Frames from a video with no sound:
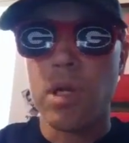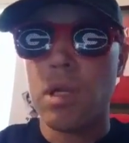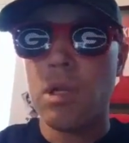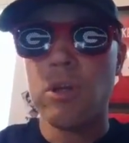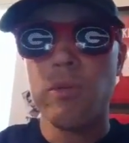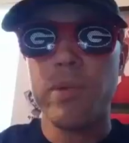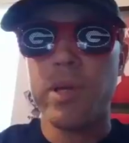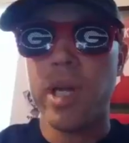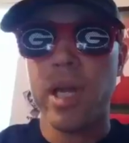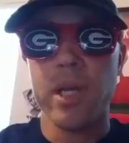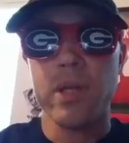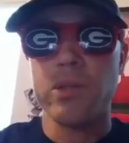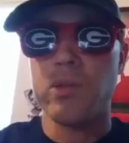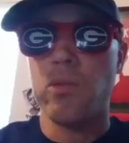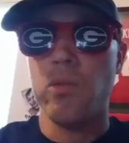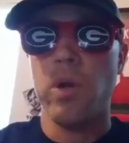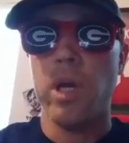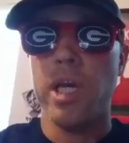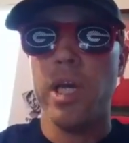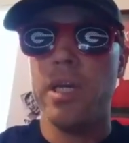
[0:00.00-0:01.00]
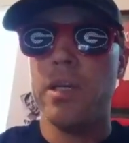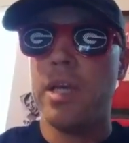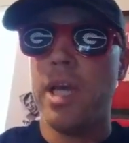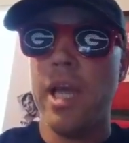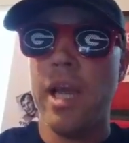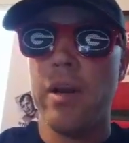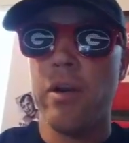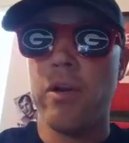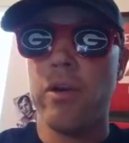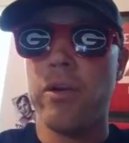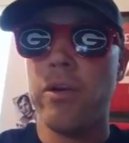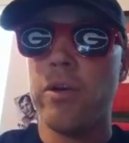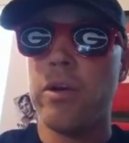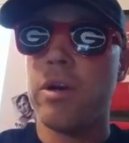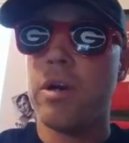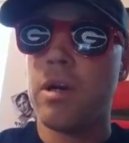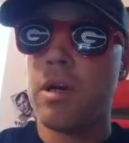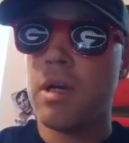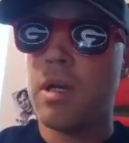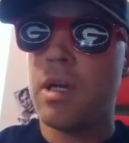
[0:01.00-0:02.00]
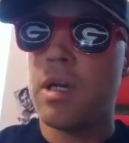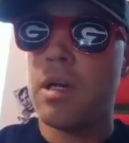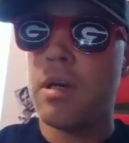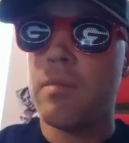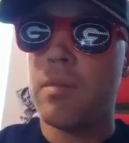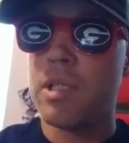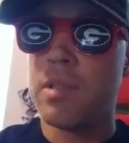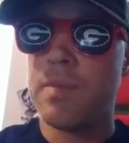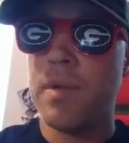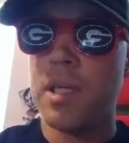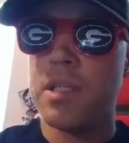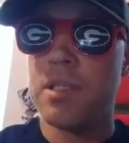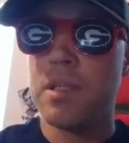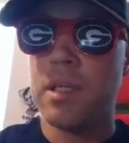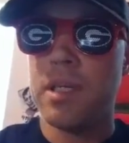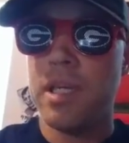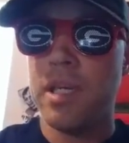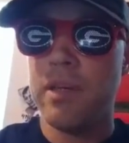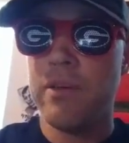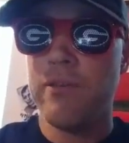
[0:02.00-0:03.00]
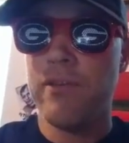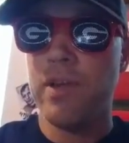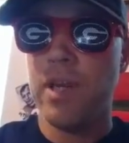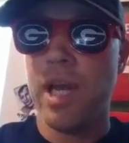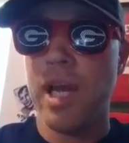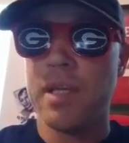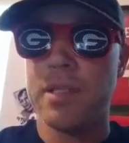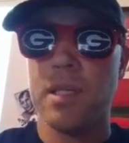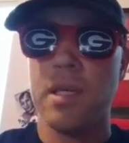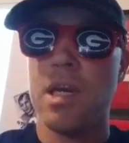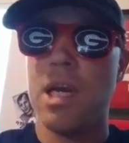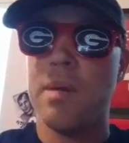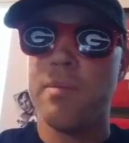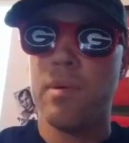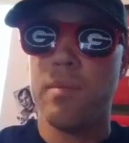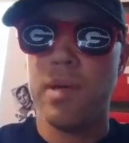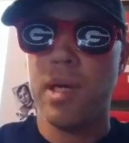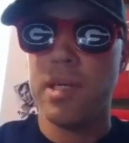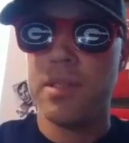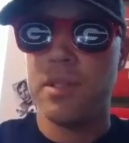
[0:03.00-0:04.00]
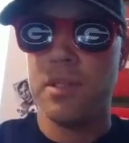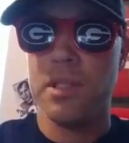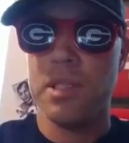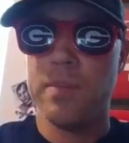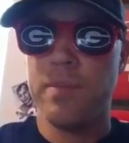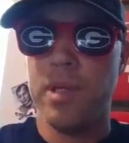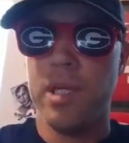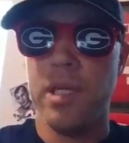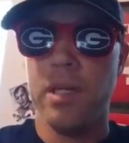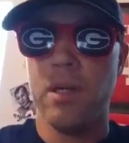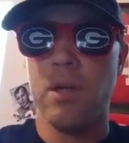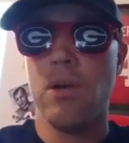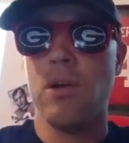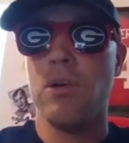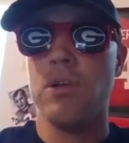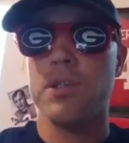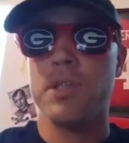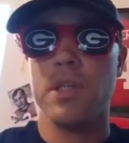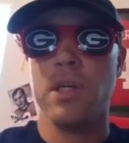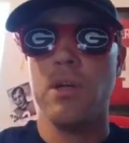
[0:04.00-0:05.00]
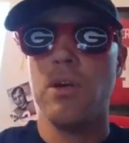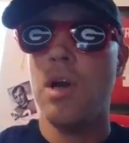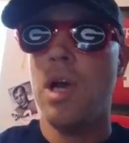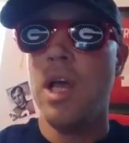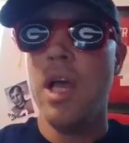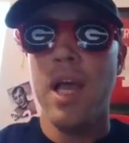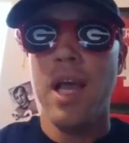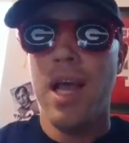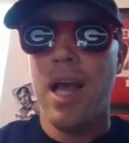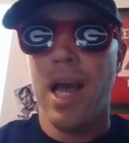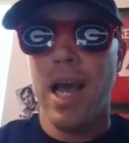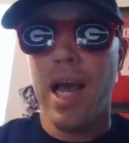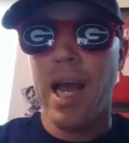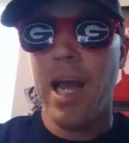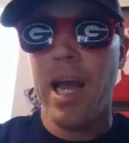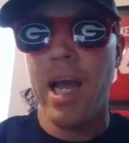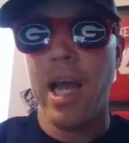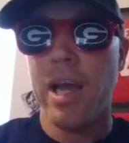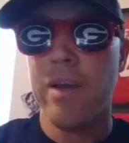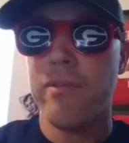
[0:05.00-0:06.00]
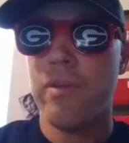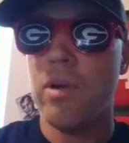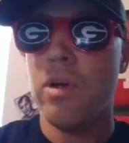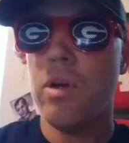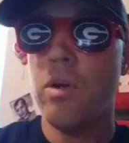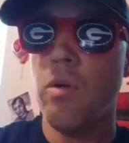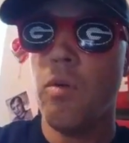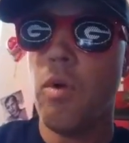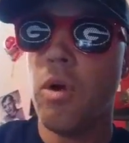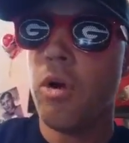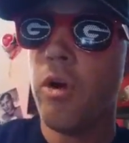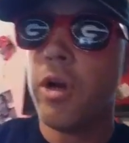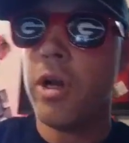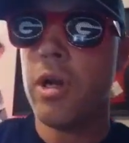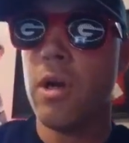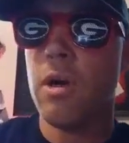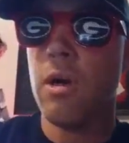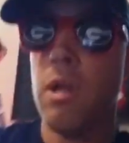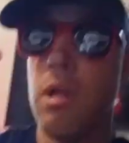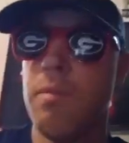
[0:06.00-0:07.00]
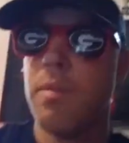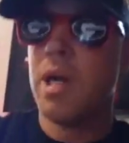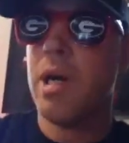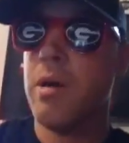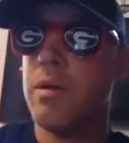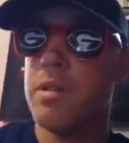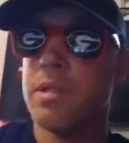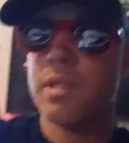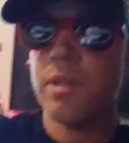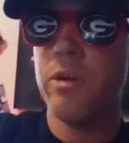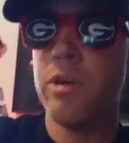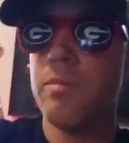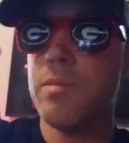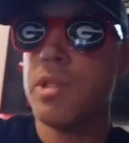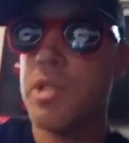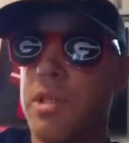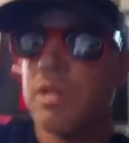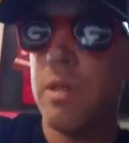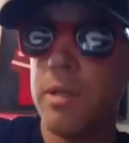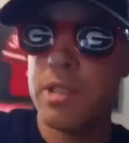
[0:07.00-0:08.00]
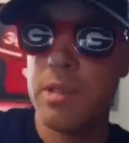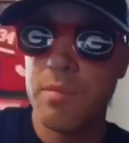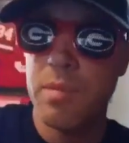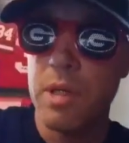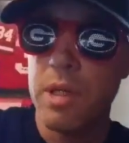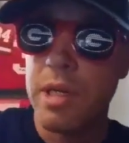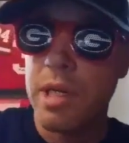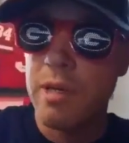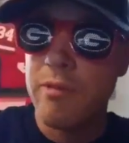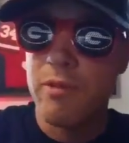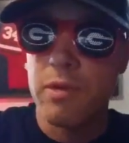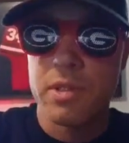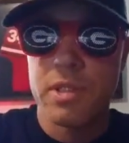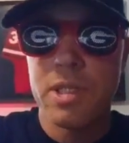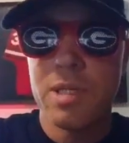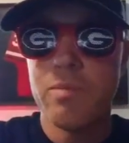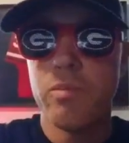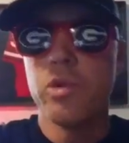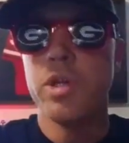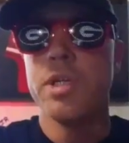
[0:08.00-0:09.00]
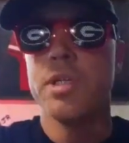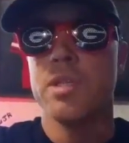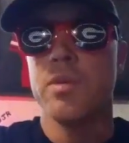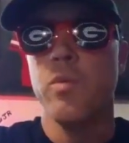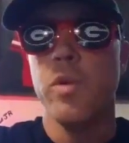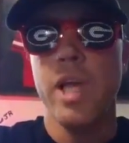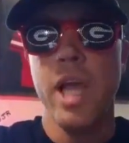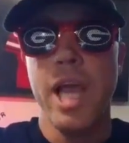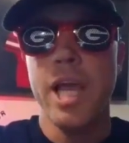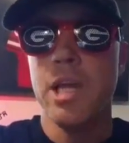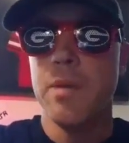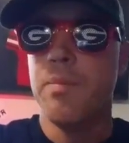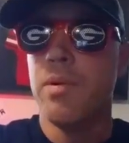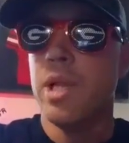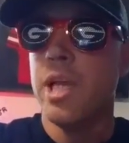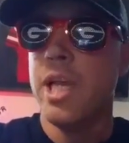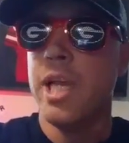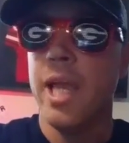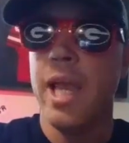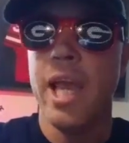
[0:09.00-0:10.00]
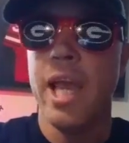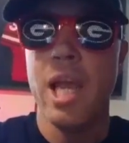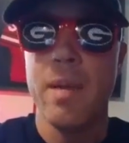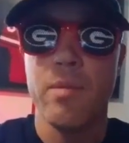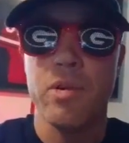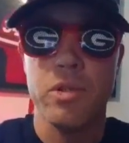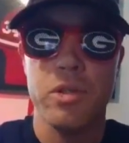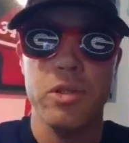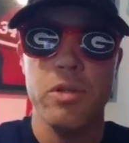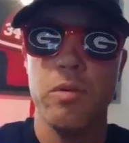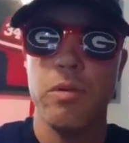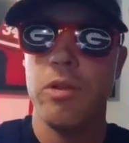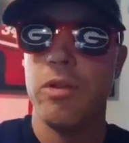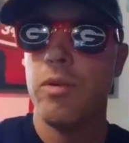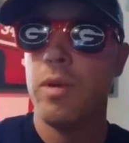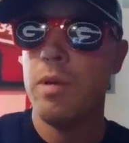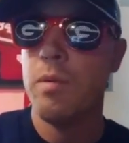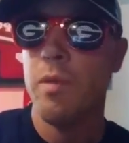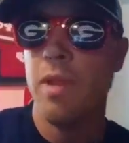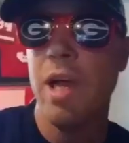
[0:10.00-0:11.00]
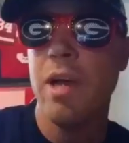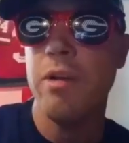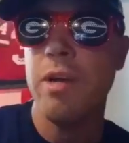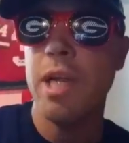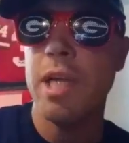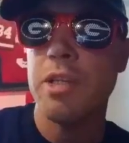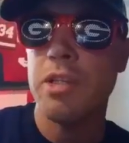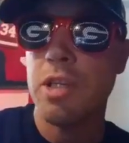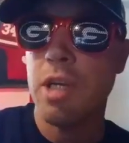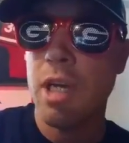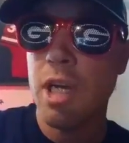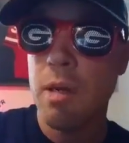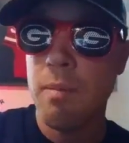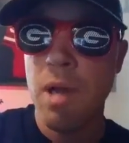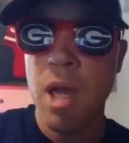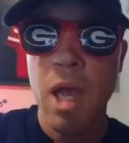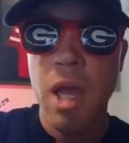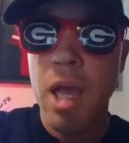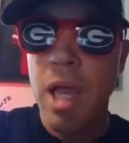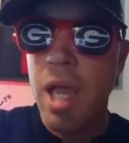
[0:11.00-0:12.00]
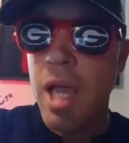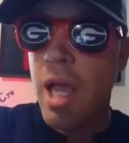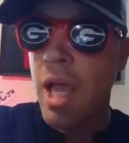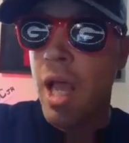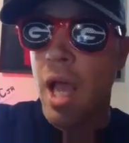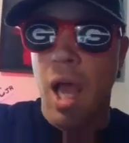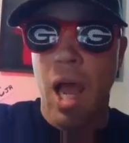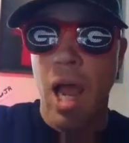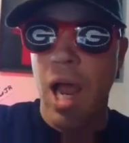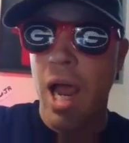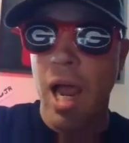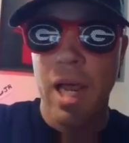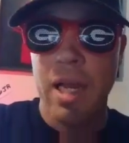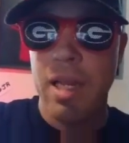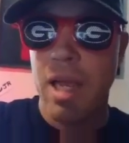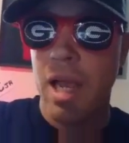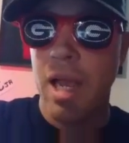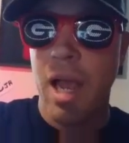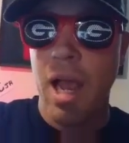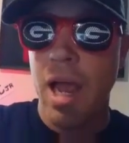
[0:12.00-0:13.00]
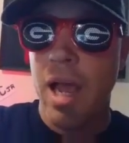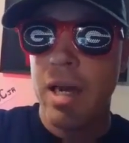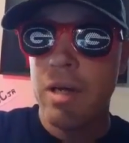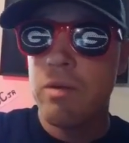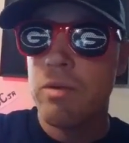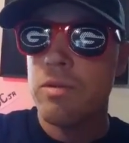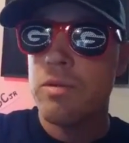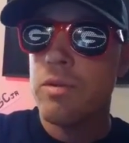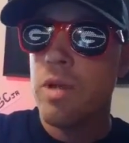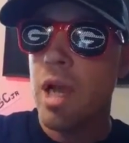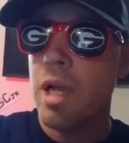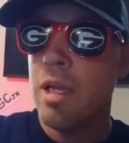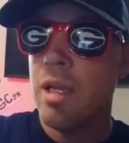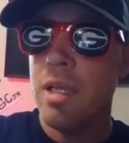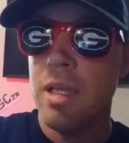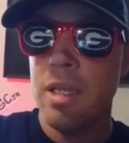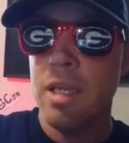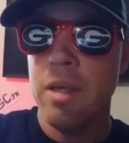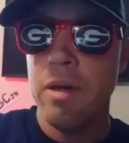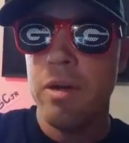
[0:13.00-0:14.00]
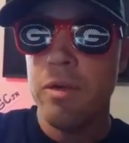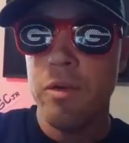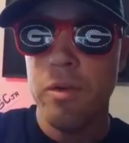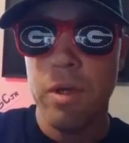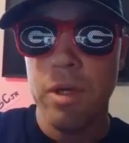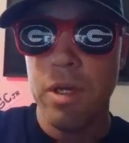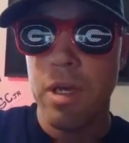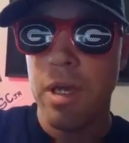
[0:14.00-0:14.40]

a little bit of extra weight can't hurt, especially if it hasn't compromised his speed at all. So I have no worry at all about Sony Michel's ability. If for some reason we had to play a game or two or three without Nick Chubb, I don't, you know,